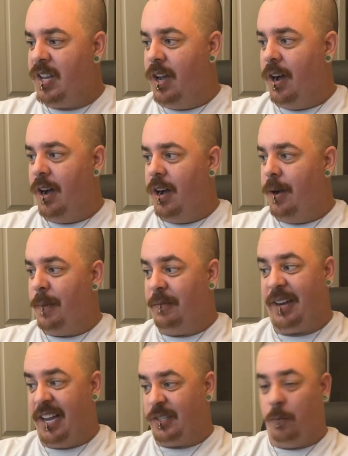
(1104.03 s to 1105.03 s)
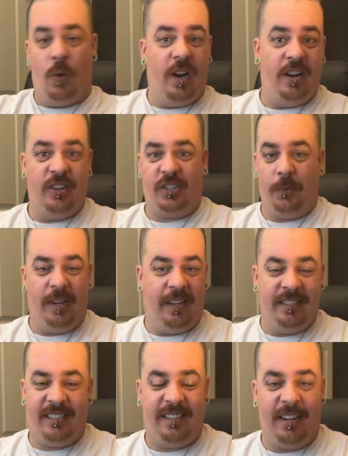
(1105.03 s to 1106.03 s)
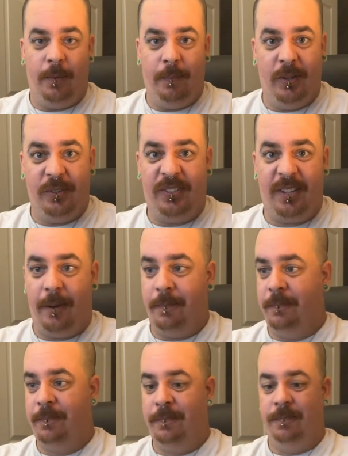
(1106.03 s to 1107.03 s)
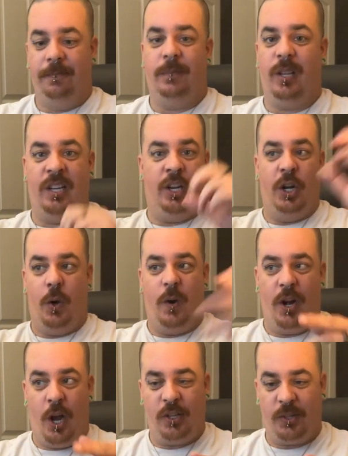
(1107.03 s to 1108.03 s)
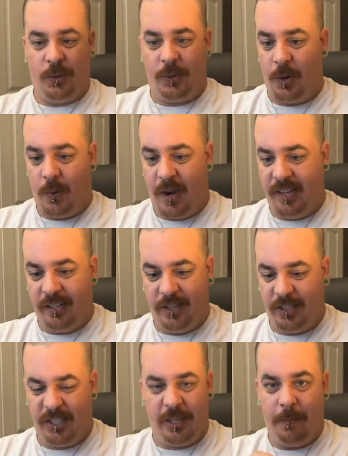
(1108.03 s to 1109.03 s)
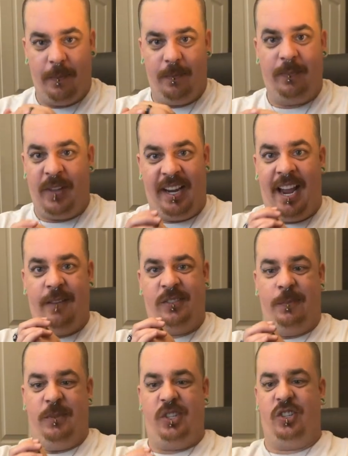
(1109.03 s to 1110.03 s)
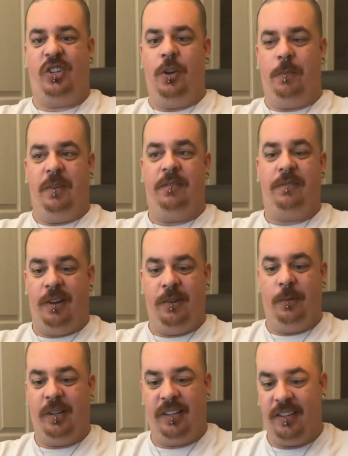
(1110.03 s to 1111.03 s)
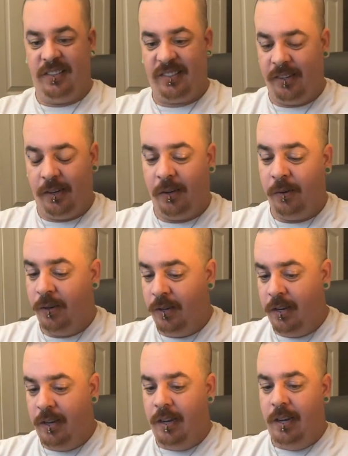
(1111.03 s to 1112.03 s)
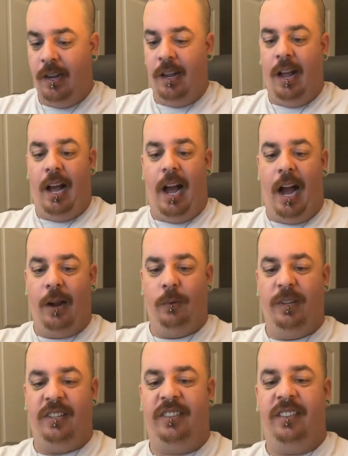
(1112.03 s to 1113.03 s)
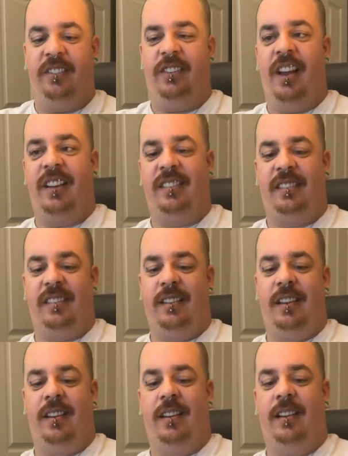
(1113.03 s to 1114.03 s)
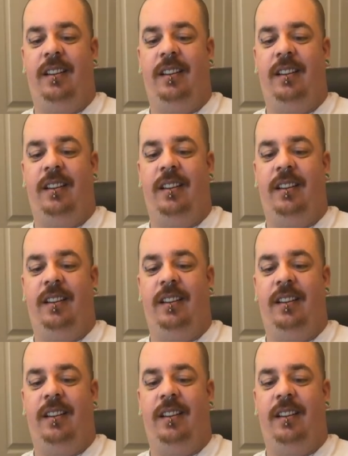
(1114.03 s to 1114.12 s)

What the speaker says: I've got some wires so we can sit there and build some, and also throw on there just to like have some stupid fun with it. So I would suggest